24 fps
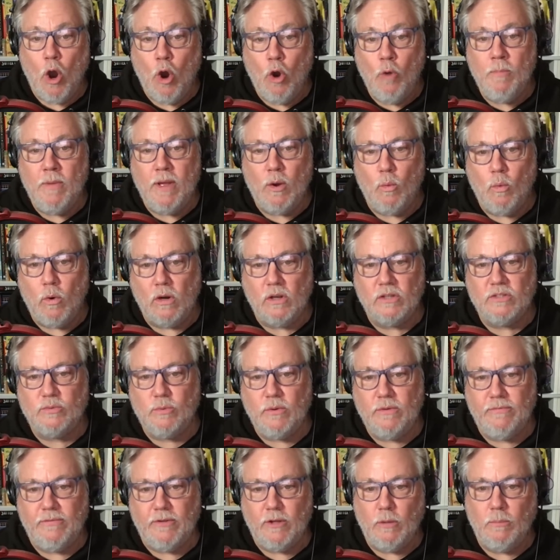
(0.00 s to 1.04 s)
omit works
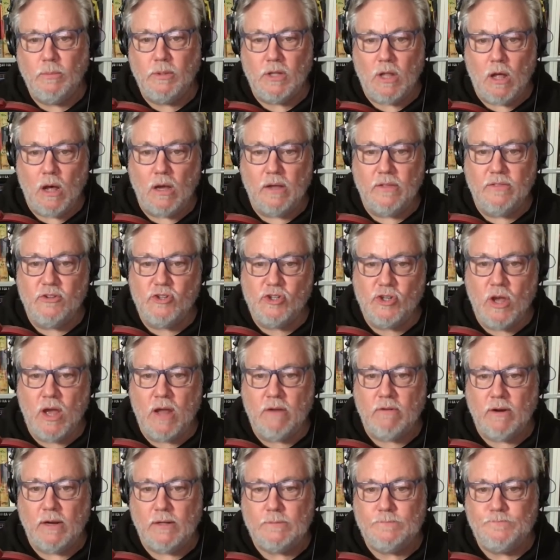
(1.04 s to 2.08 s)
we feel belong in the
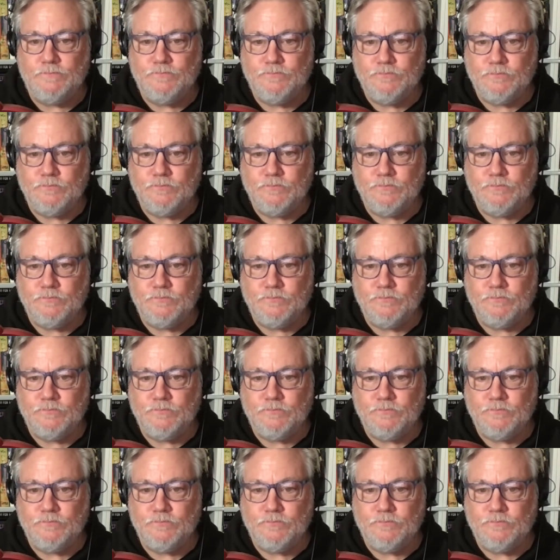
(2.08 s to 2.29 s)
genre.